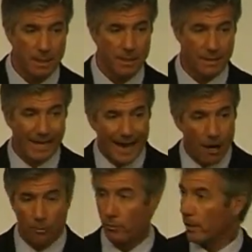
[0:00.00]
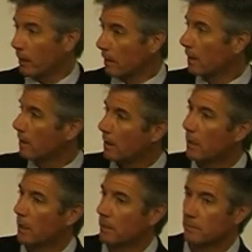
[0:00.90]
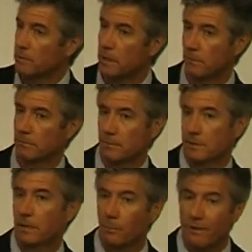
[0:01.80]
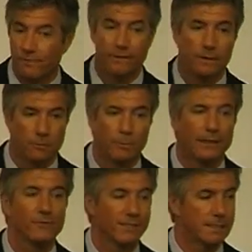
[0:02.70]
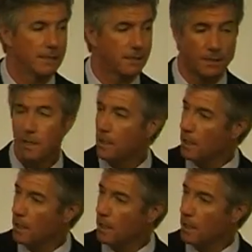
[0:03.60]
uh, cowering, uh, you know, irrele irrelevancies.